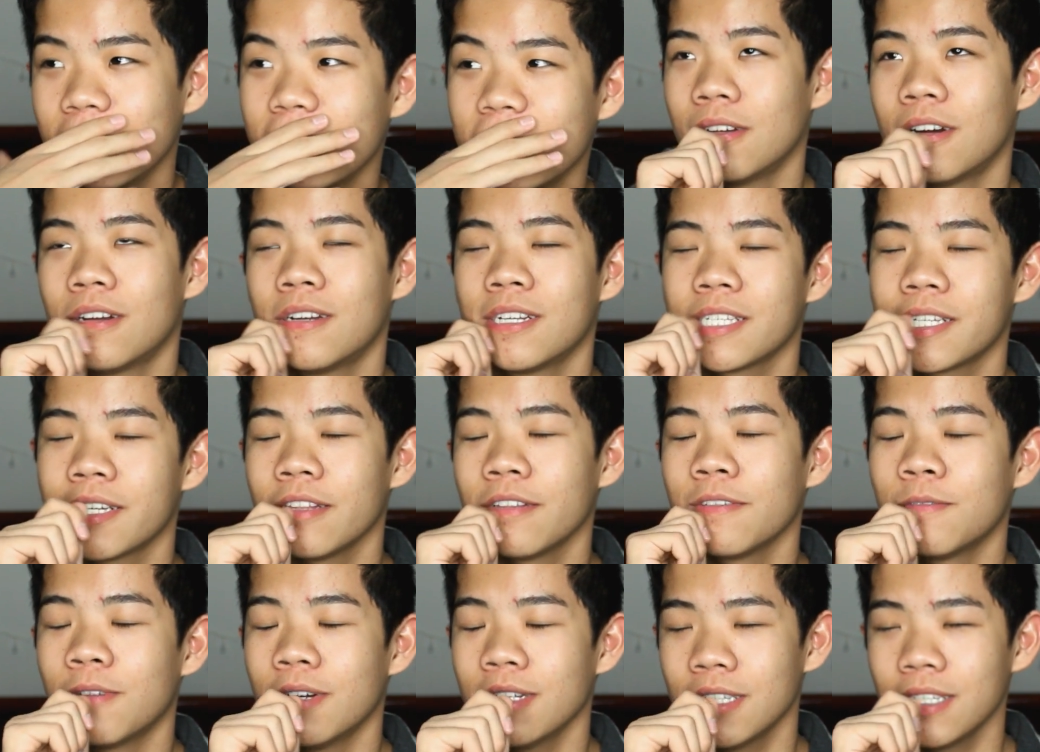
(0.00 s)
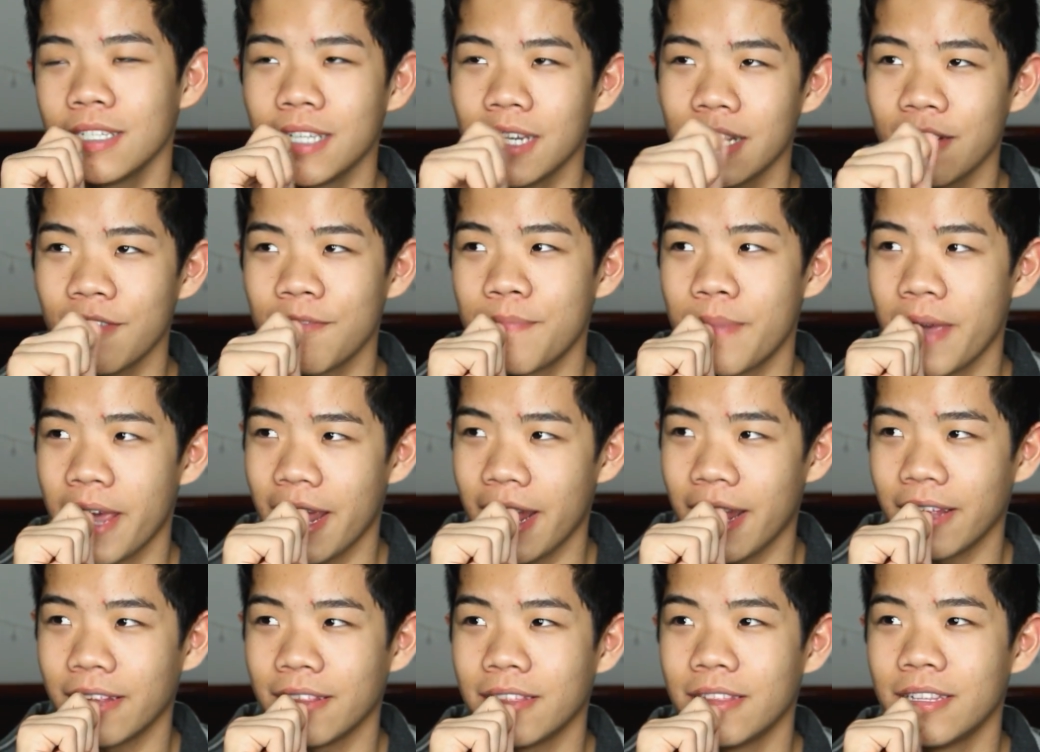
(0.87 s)
On a scale of 1 to 10 of
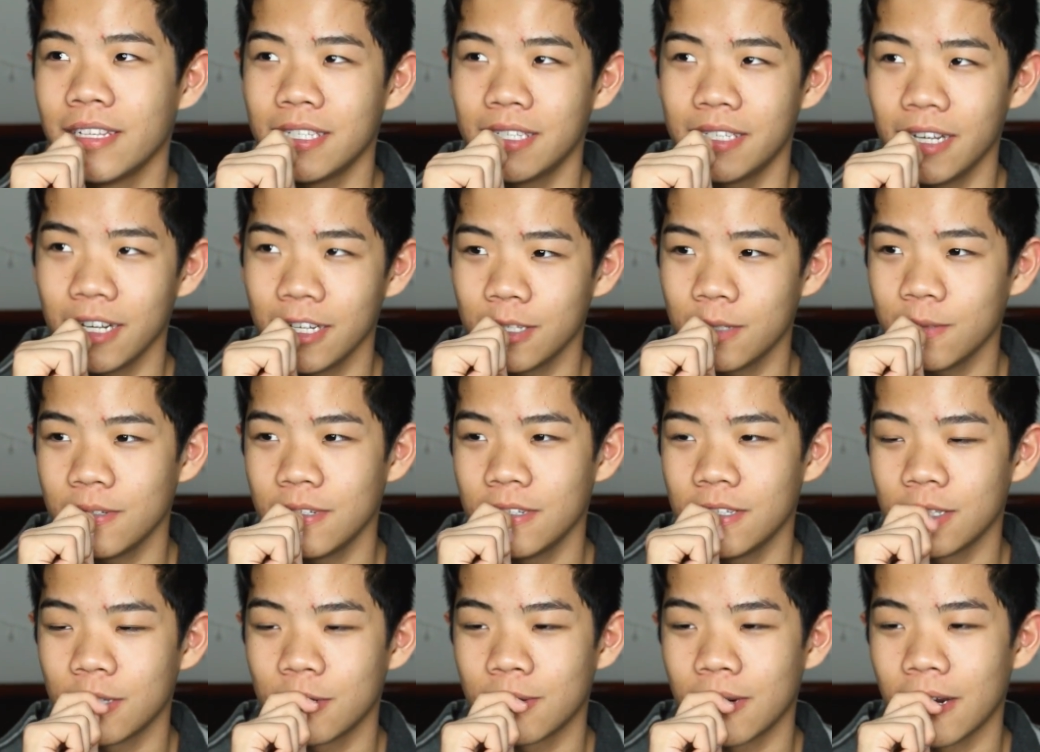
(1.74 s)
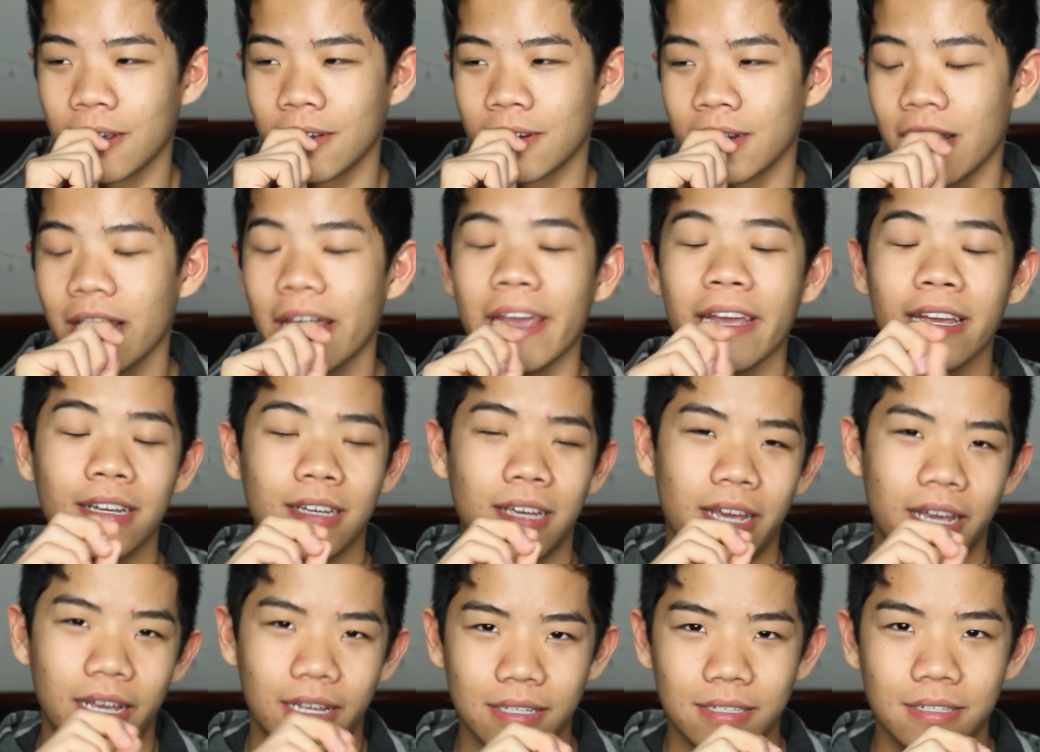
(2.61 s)
pain, this next one is around
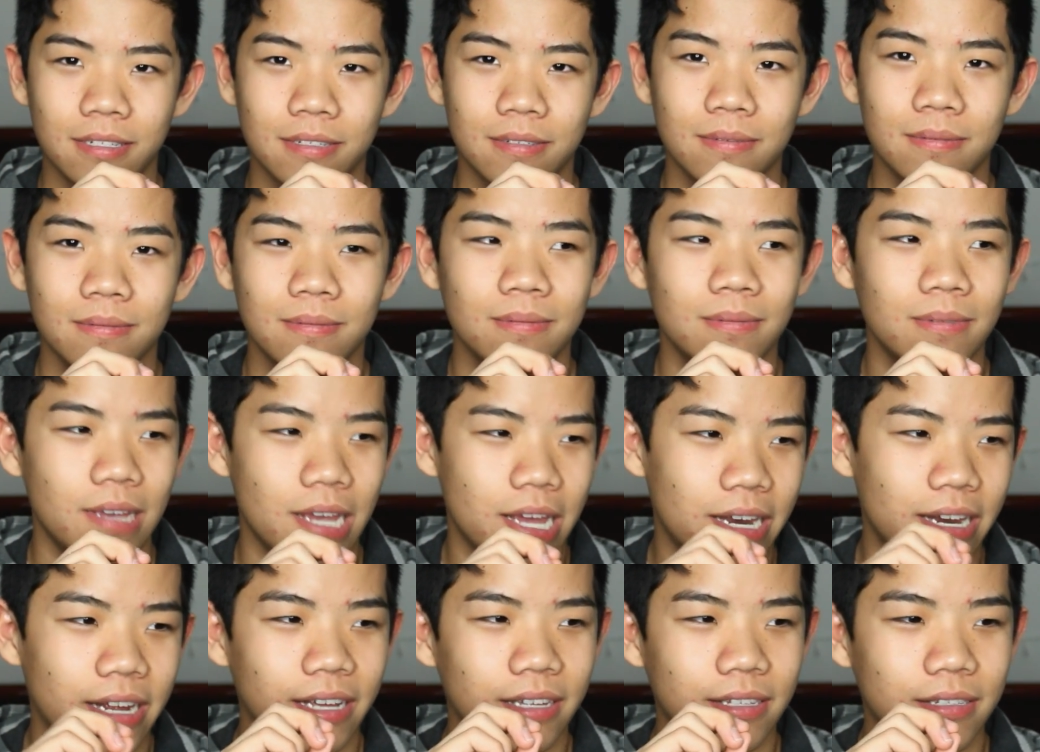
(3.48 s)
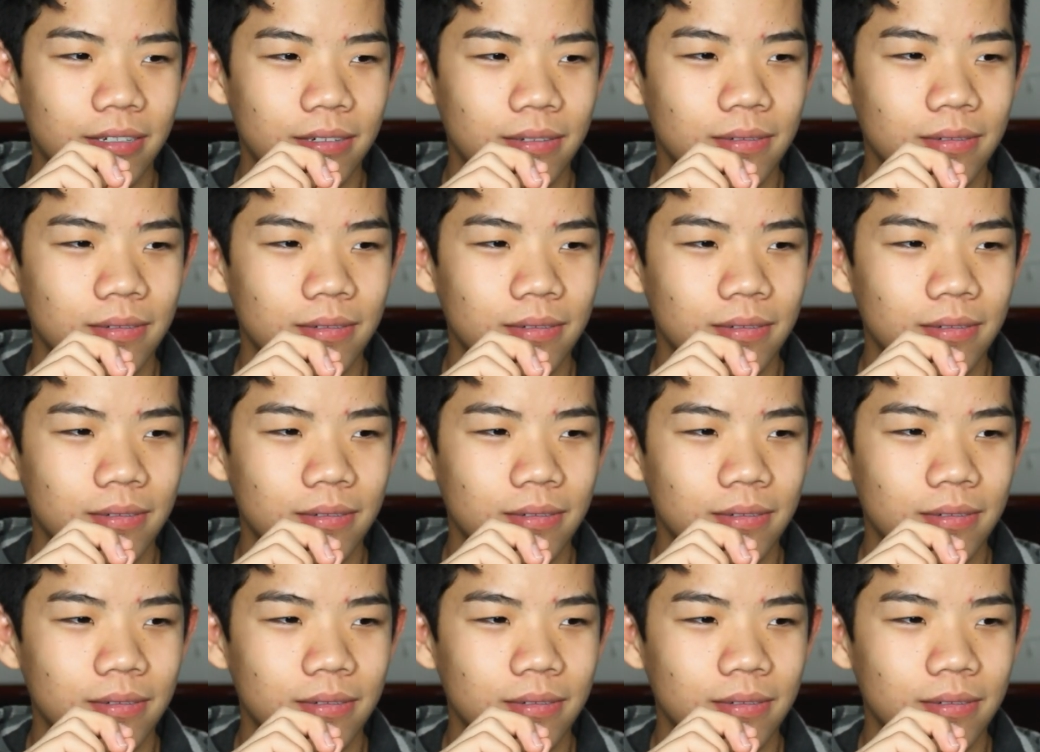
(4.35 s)
8. An 8.